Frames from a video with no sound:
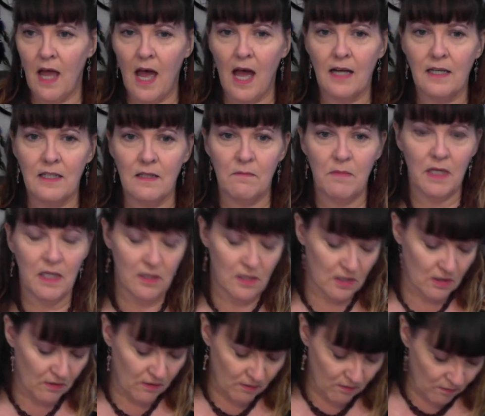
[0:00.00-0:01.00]
act and be a
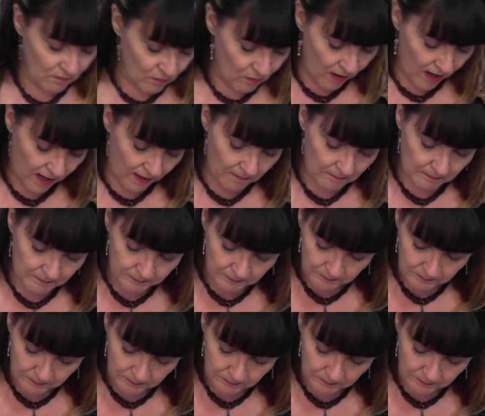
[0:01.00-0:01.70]
certain way.